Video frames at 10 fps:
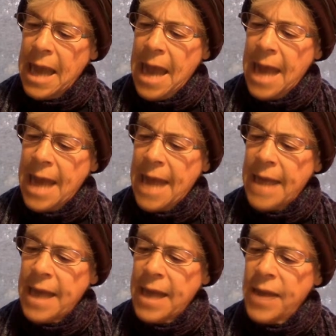and at
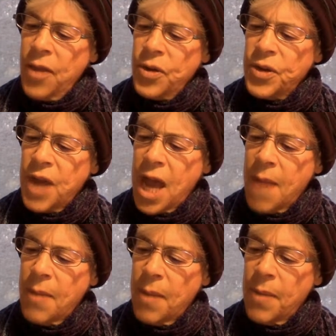another
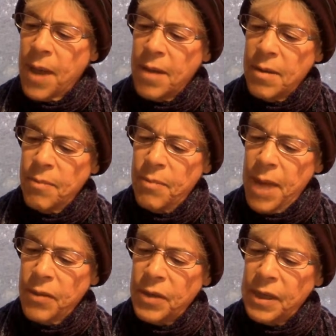time upon
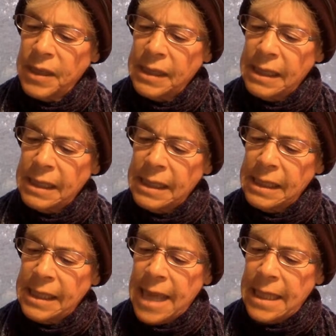Mount
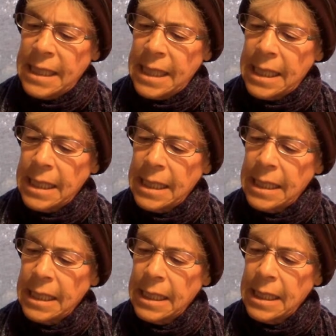Zeta,
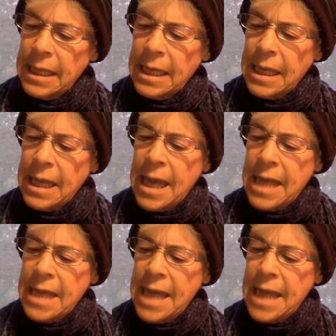
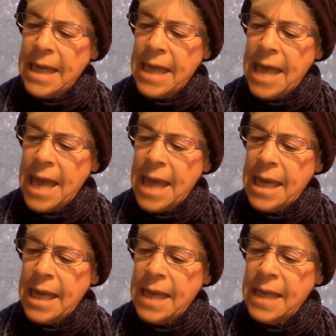and yet
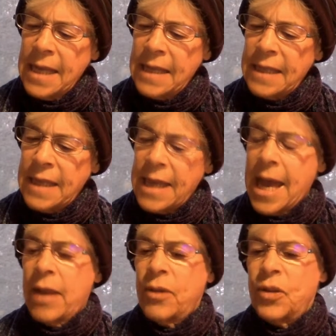again in this
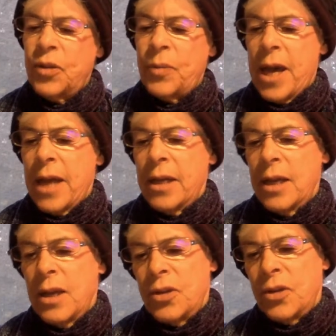hallowed spot.
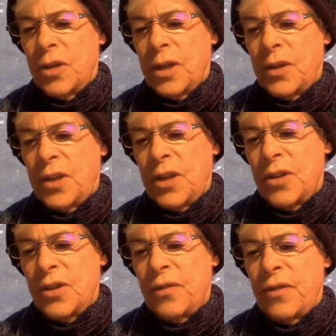So let's see,
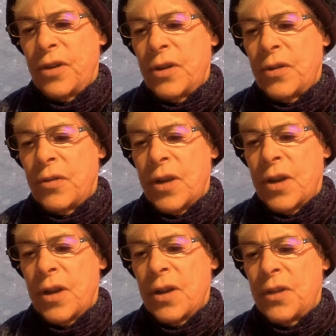there's a footnote
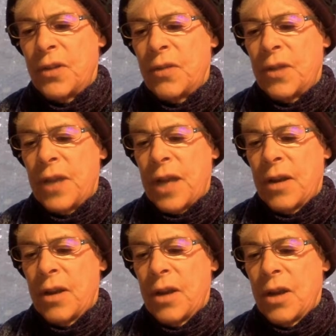there. Let's see what that
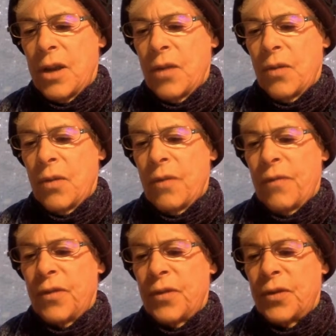
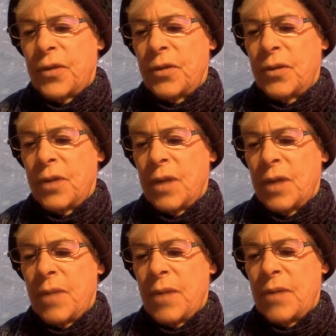refers to.
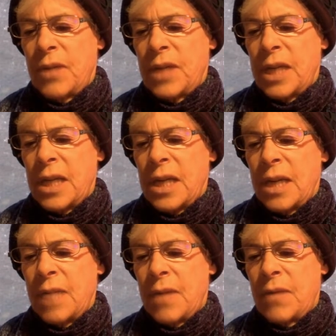Mount Tina
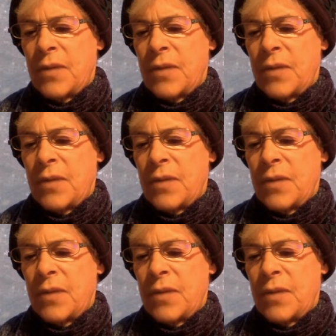and Mount